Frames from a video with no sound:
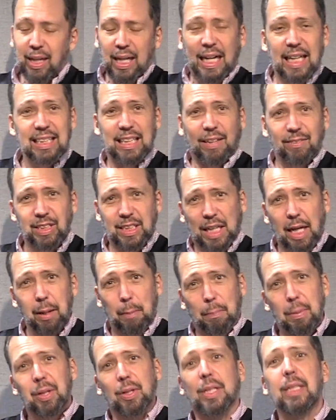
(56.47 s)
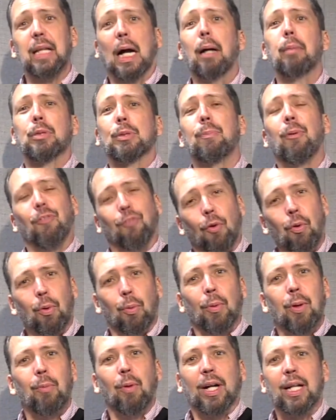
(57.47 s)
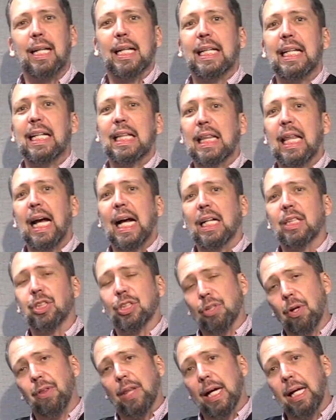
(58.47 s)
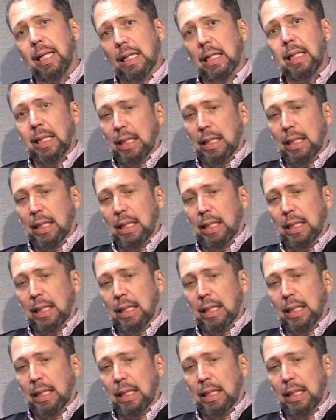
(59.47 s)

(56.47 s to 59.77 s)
As I've said a million times before, we want to get that so that